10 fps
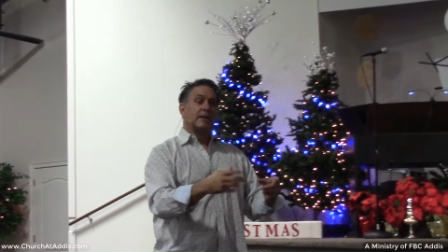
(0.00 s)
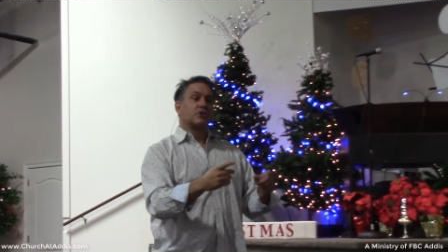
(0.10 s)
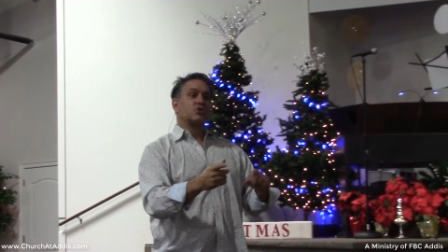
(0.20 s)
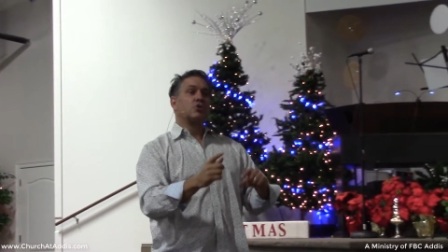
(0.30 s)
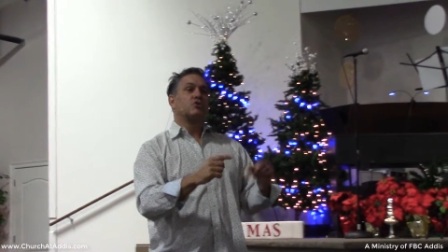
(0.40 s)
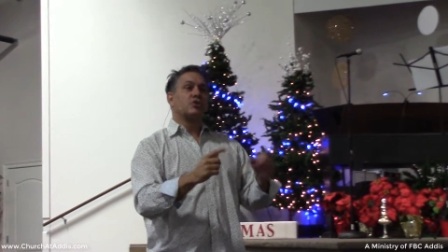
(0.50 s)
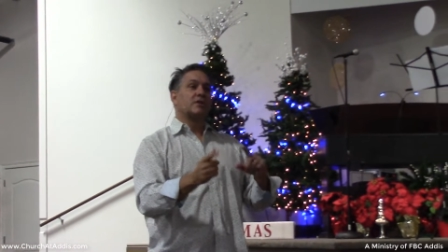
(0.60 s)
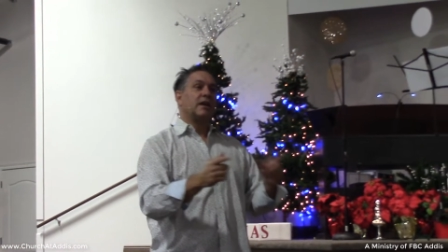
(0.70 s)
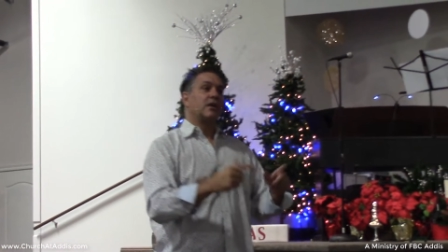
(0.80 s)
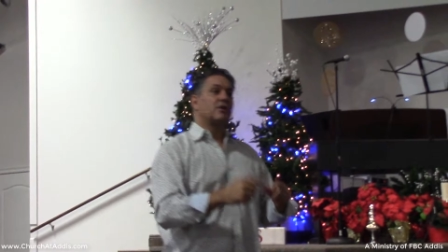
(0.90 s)
controls your
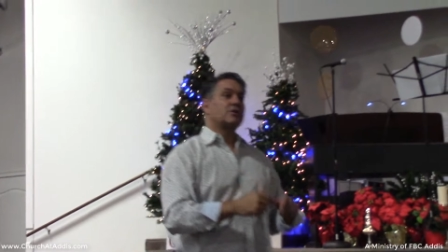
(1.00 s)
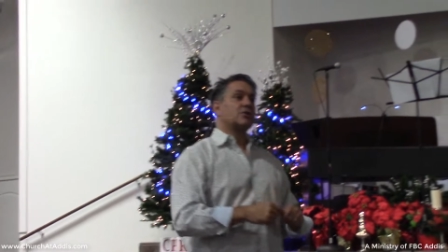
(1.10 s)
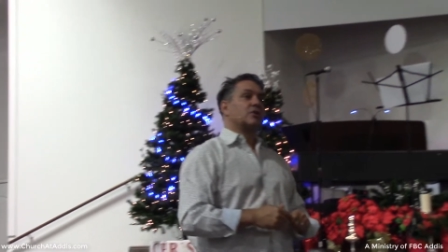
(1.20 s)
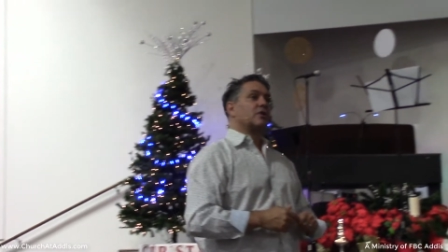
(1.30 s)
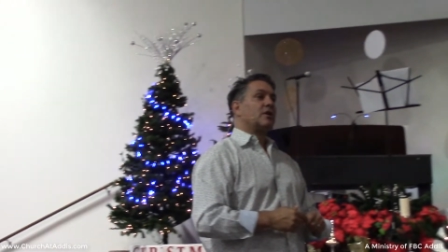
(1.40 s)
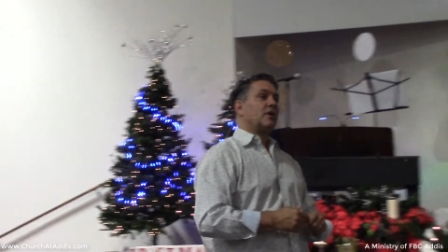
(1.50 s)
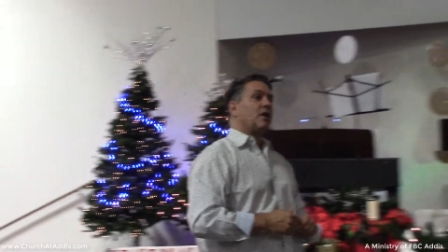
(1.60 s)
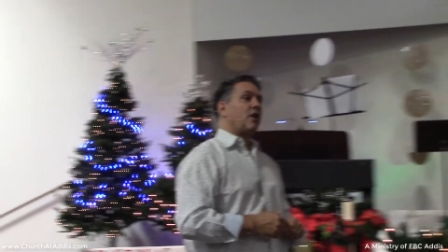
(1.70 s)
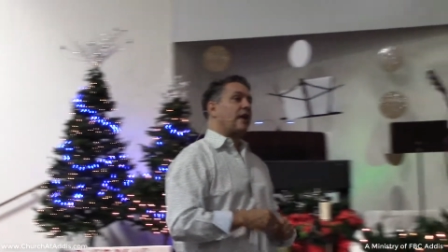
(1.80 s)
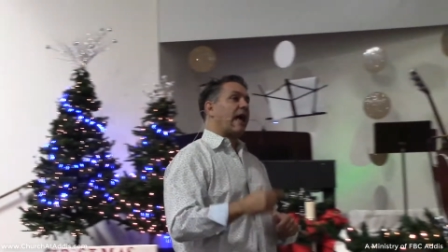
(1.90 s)
character
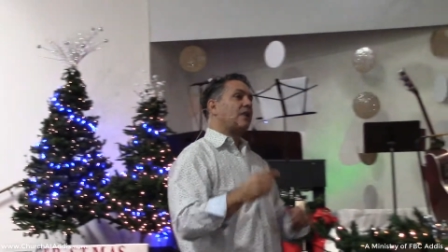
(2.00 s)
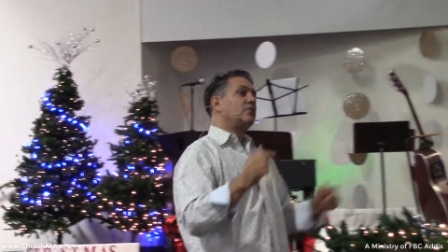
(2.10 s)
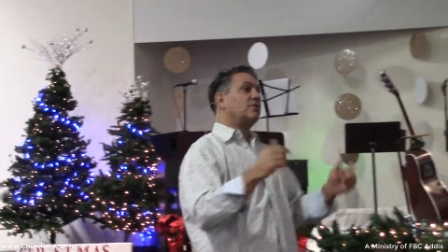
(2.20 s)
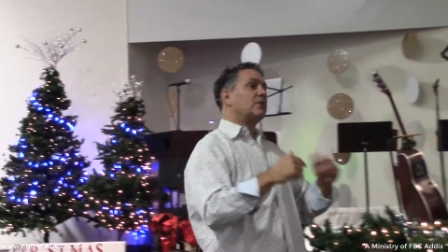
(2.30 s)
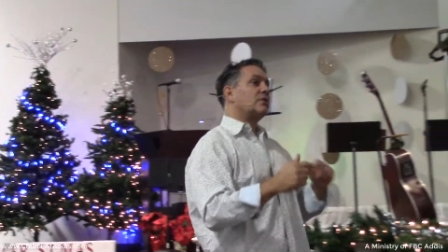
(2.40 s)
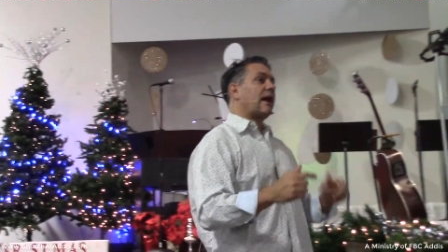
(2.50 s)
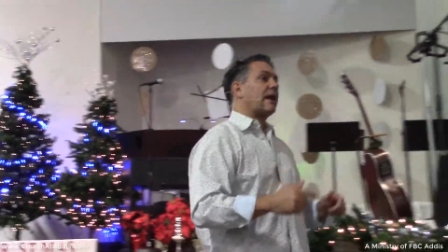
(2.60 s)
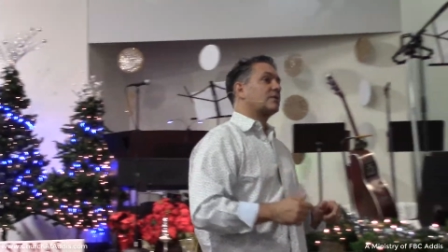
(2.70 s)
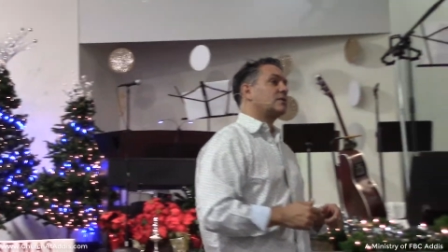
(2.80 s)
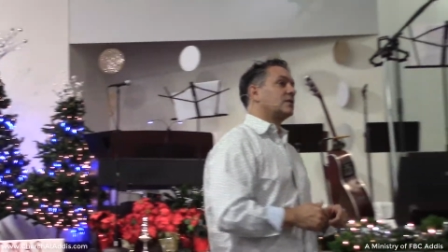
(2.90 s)
on how you
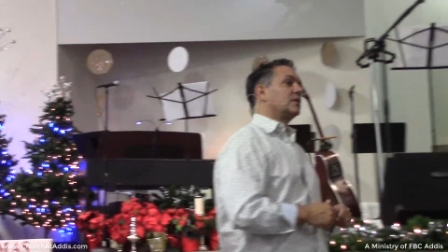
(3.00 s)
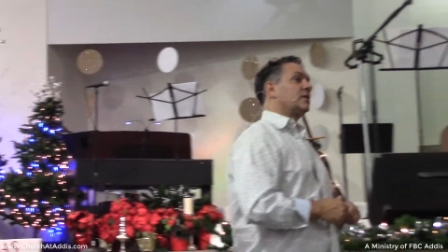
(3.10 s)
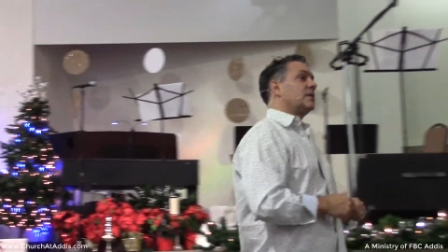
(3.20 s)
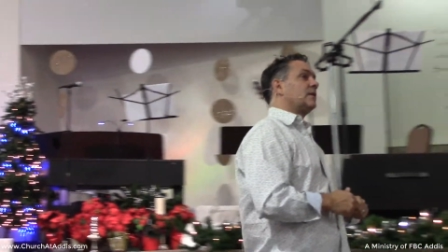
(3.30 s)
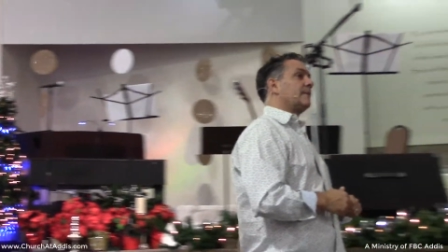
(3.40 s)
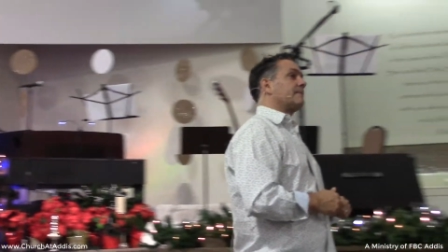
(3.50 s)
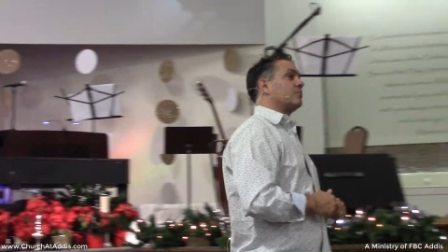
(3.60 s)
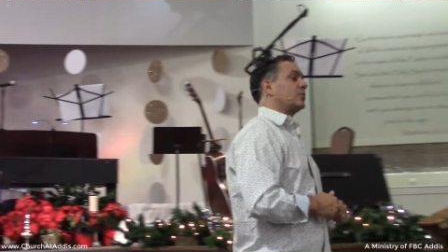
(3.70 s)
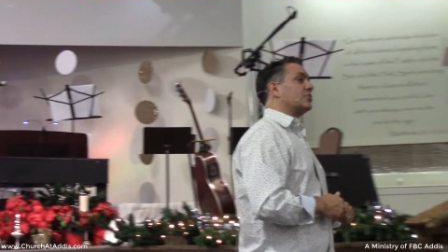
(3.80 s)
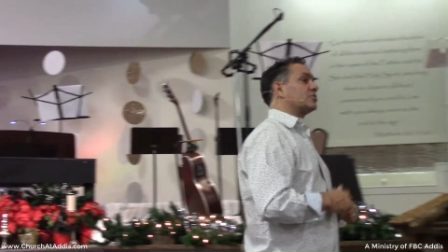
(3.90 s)
interact
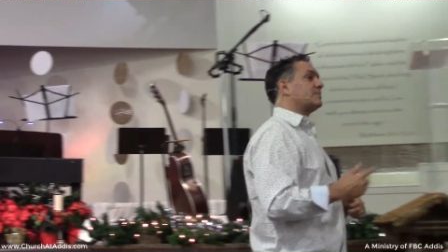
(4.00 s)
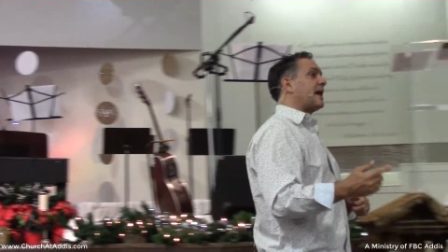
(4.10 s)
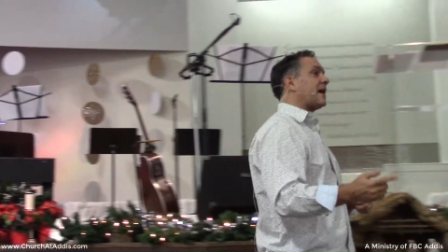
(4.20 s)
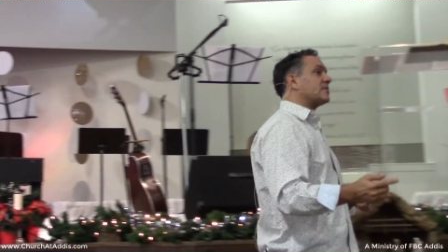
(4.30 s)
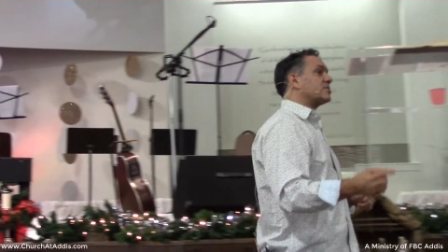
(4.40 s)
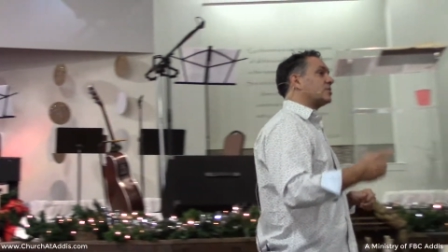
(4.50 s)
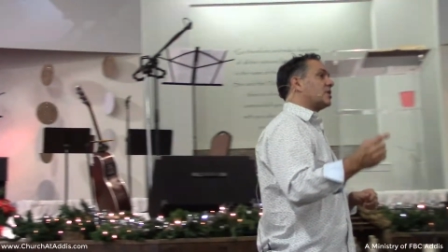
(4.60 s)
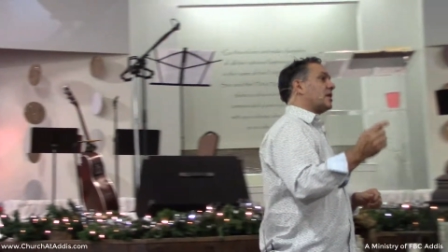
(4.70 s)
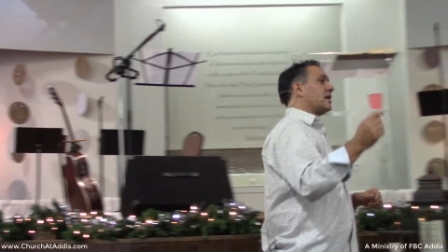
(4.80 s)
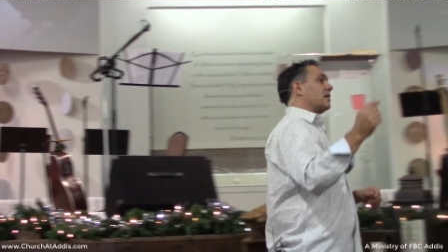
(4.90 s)
with your spouse
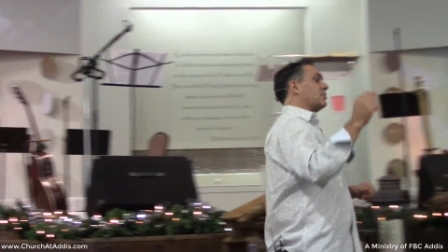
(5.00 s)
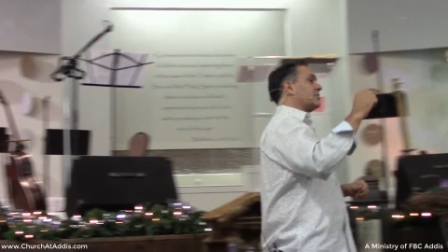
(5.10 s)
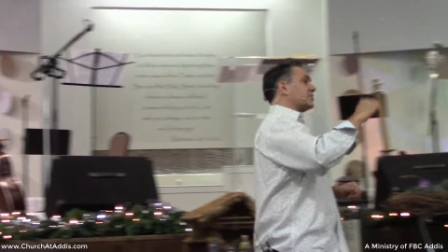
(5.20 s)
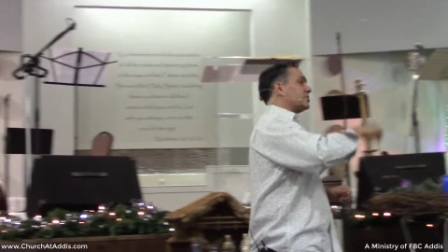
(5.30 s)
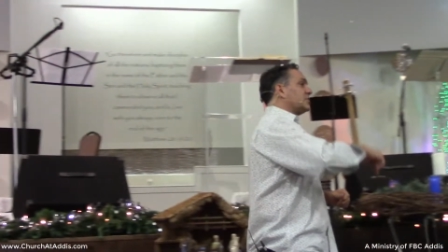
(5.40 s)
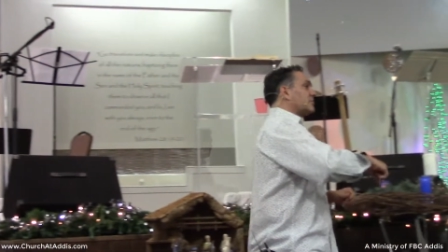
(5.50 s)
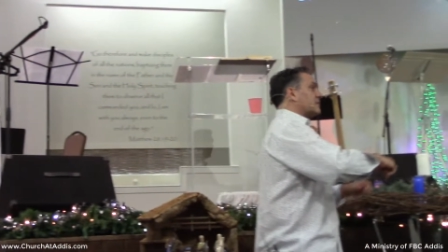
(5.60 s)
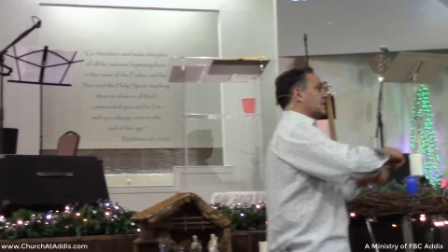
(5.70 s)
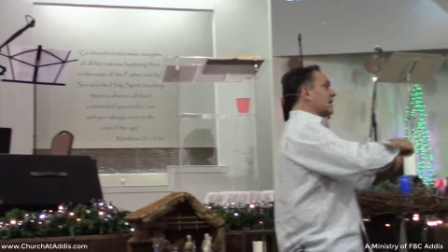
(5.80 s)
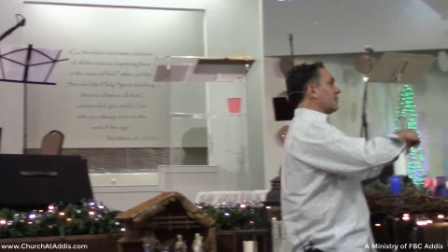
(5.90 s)
and with your
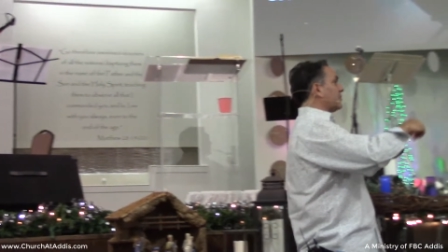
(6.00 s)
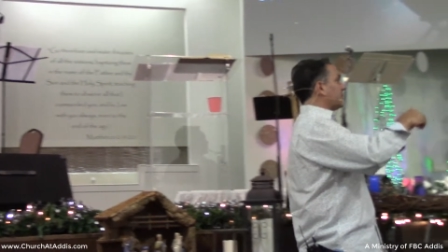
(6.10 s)
children and with